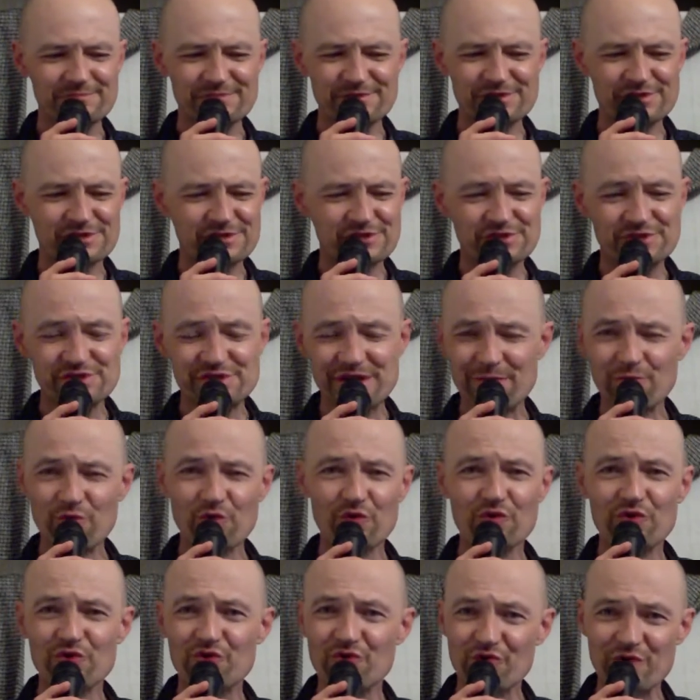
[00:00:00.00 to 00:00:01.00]
just general
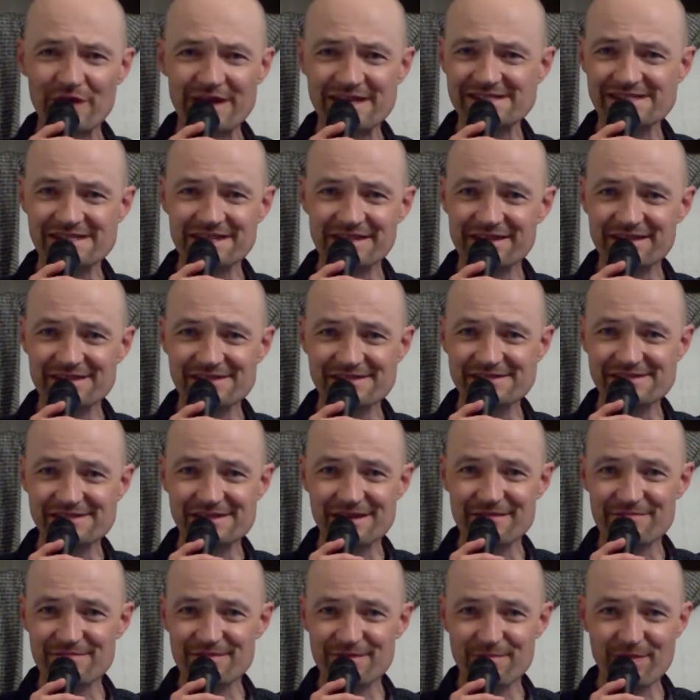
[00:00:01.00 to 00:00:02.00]
craziness
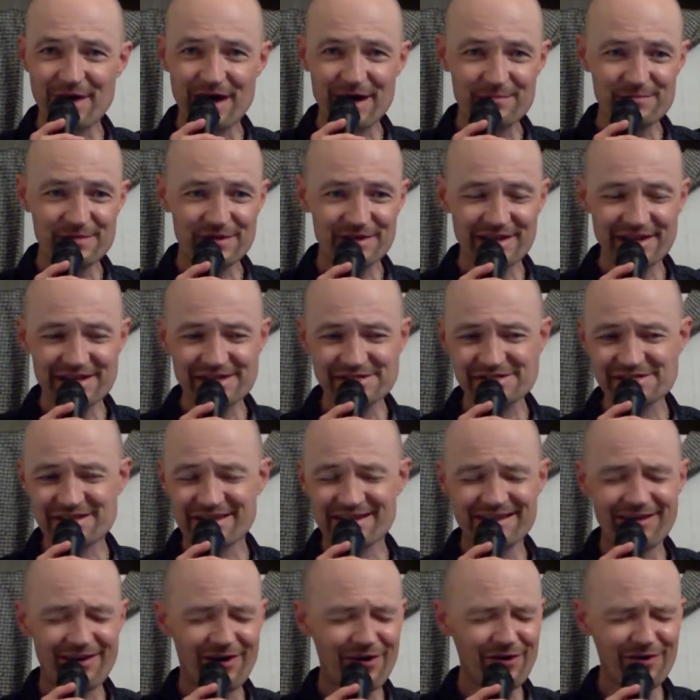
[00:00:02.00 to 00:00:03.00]
of the population
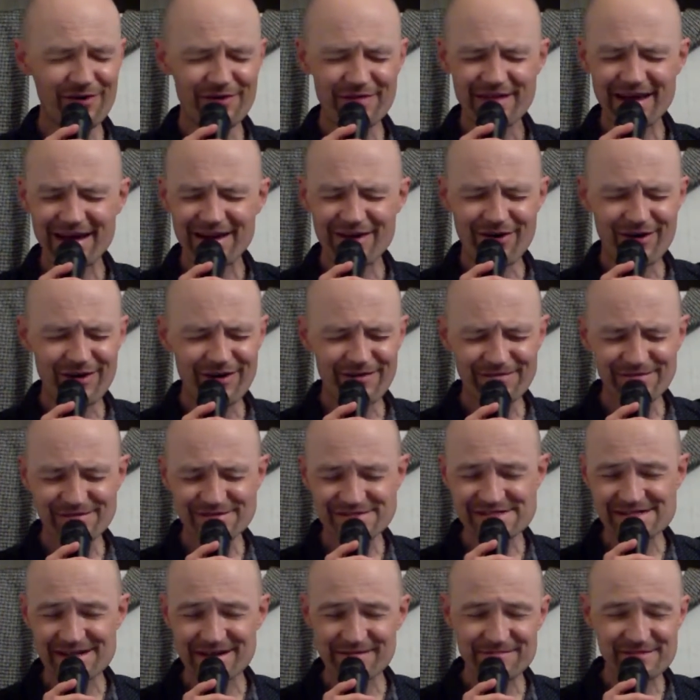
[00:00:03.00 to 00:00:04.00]
and all that awful
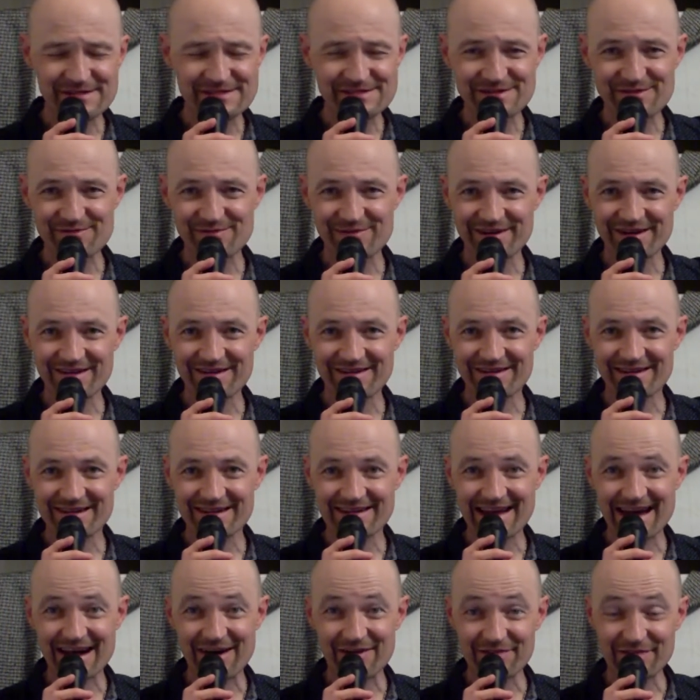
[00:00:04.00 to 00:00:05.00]
stuff that's going on
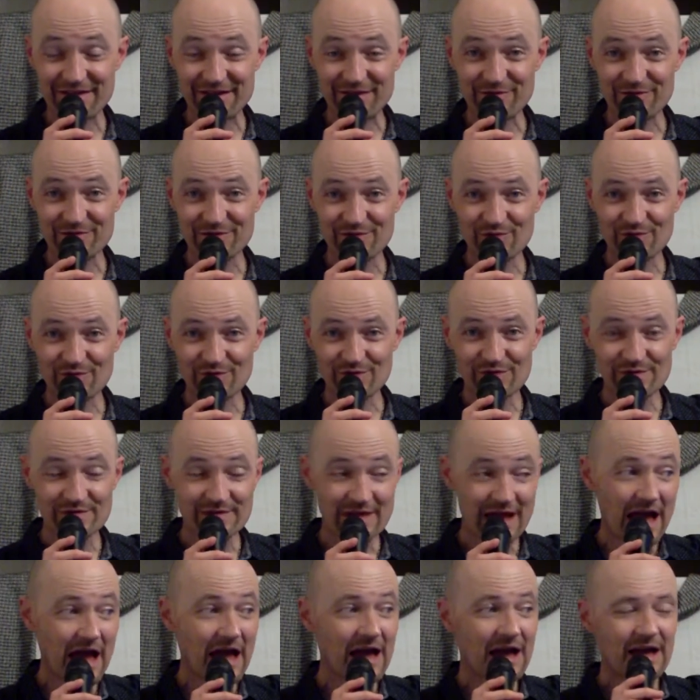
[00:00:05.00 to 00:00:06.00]
out there in the world,
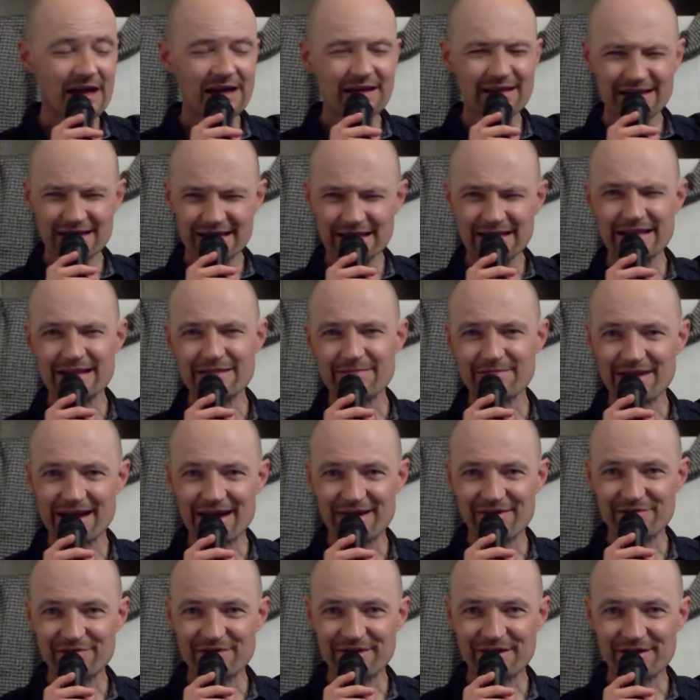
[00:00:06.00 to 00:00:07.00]
leave it
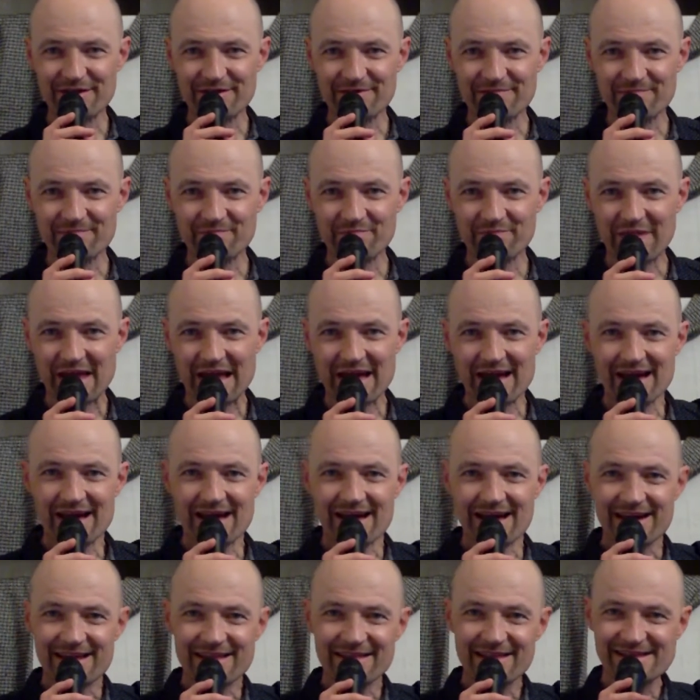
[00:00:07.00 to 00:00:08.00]
out there.
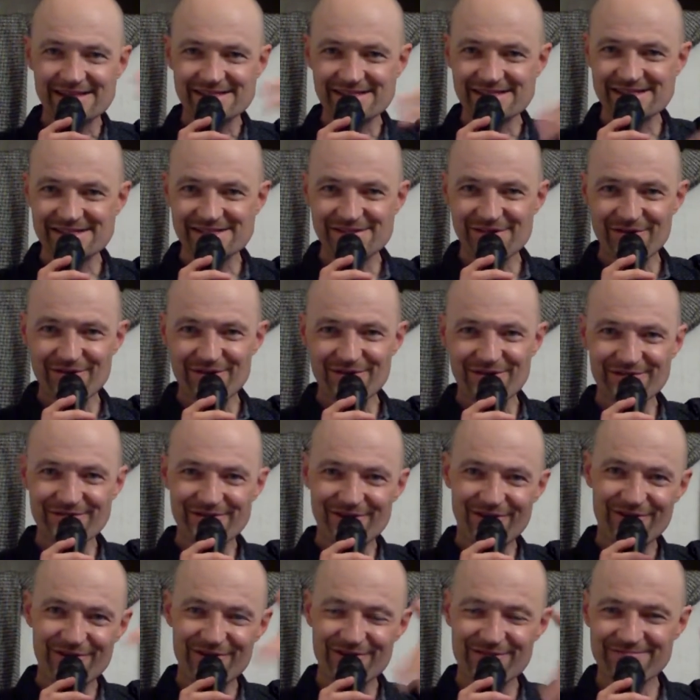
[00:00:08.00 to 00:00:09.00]
This is
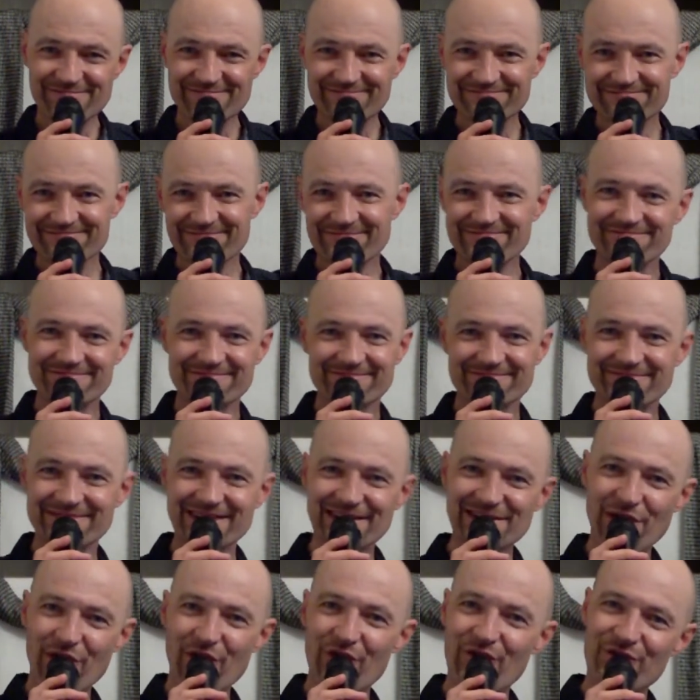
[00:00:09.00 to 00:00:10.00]
our
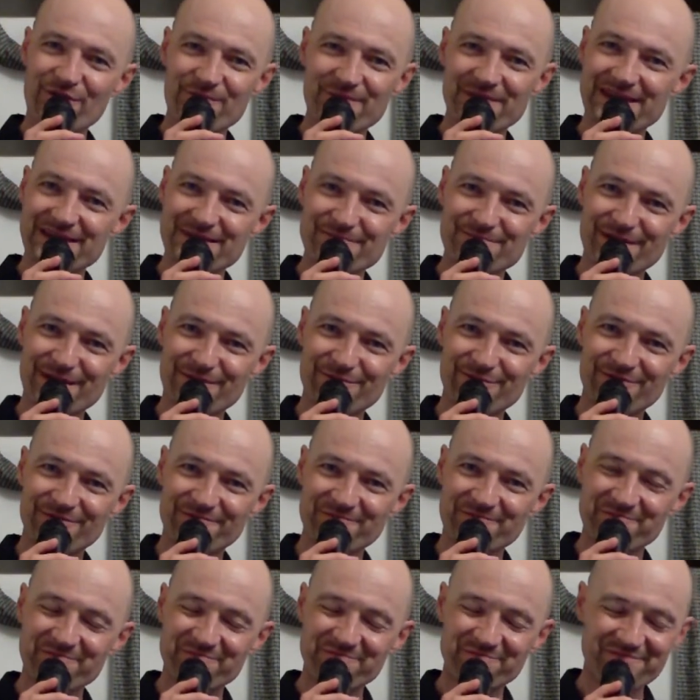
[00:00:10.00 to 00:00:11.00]
little harmony bubble.
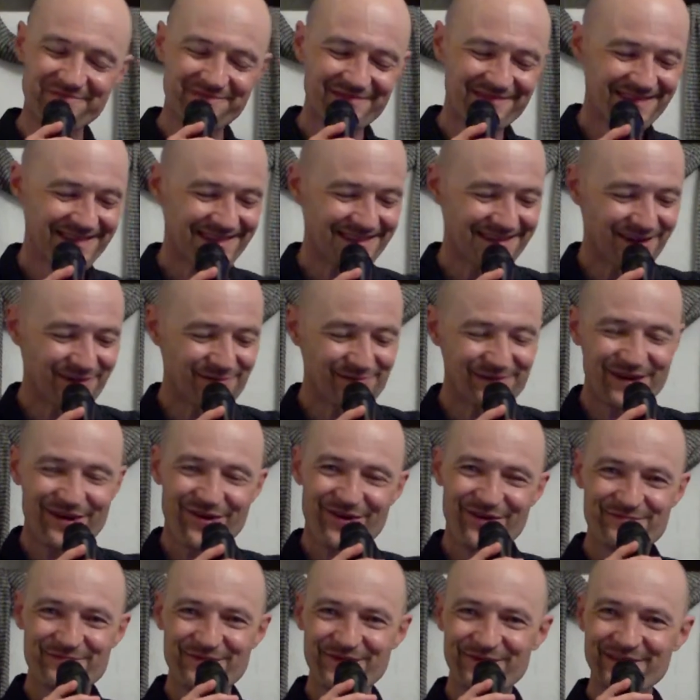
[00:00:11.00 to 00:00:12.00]
Only
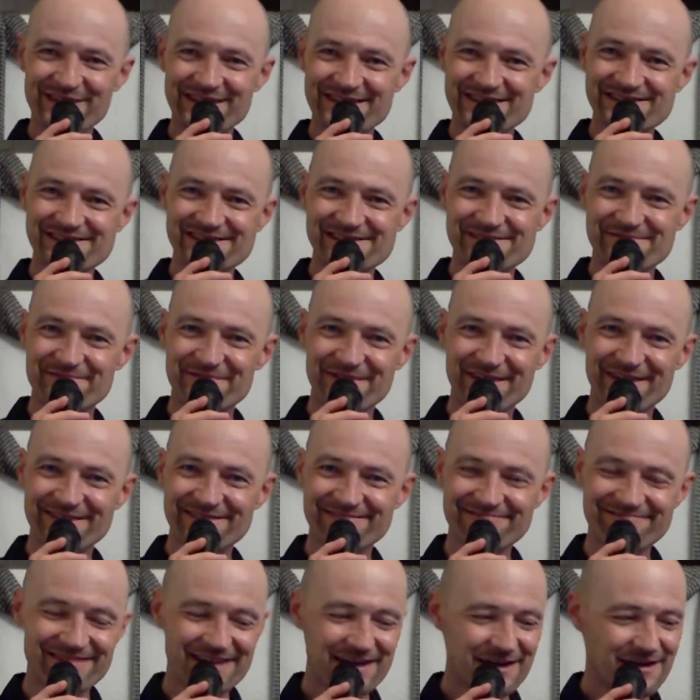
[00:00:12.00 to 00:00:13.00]
harmonious, fun,
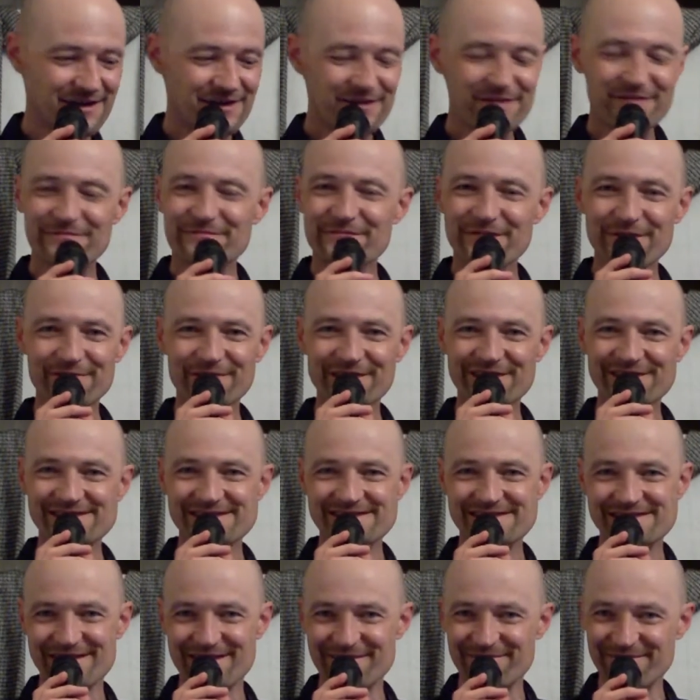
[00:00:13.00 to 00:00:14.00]
frivolous
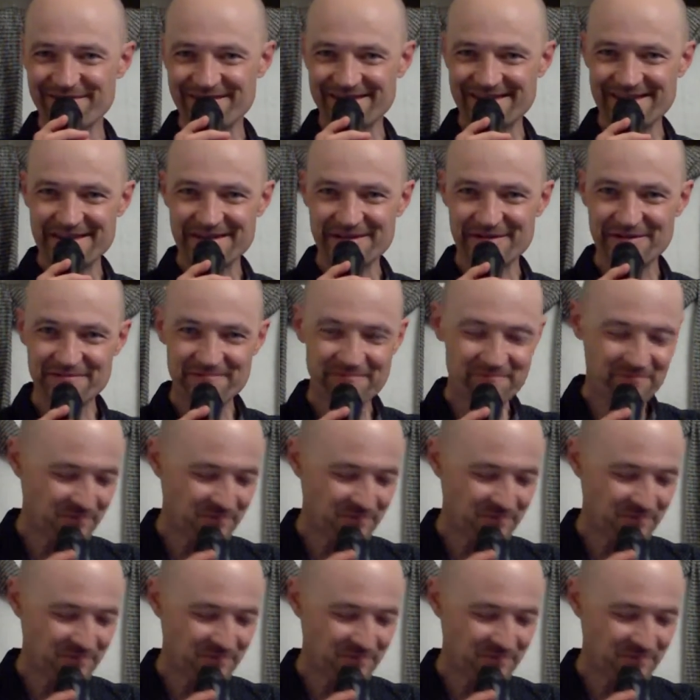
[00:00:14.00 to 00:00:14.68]
stuff in here.